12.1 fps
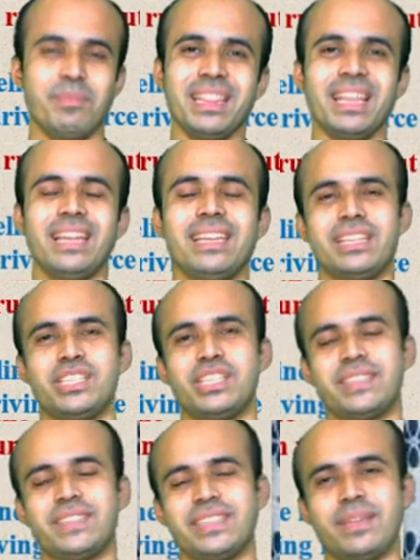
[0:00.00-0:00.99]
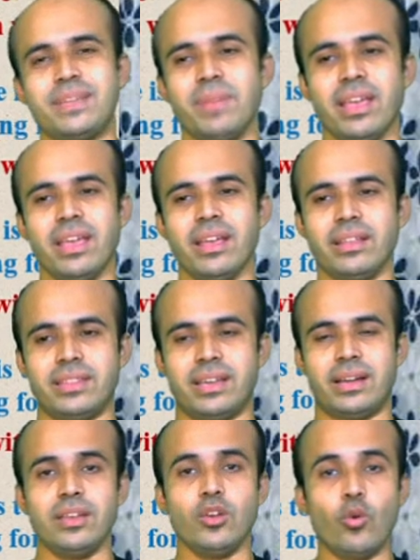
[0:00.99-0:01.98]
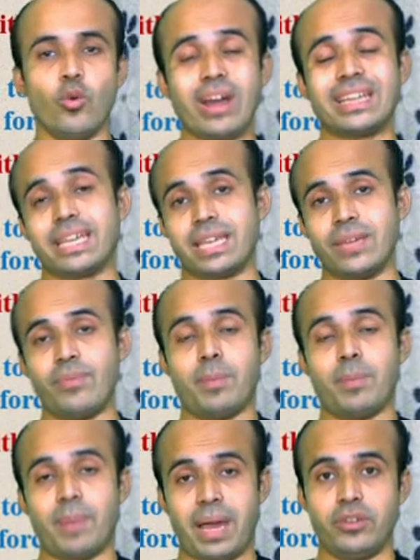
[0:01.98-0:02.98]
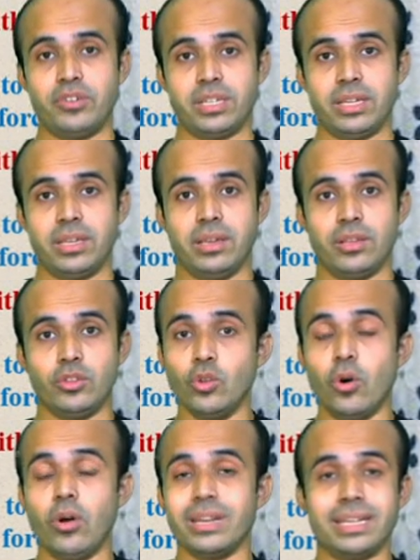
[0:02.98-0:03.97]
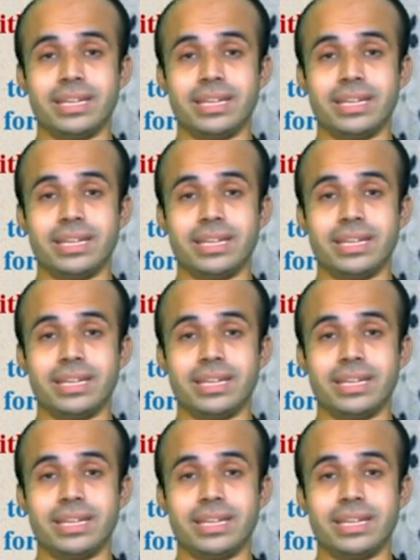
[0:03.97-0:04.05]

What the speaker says: In the leadership system, the work given priority, no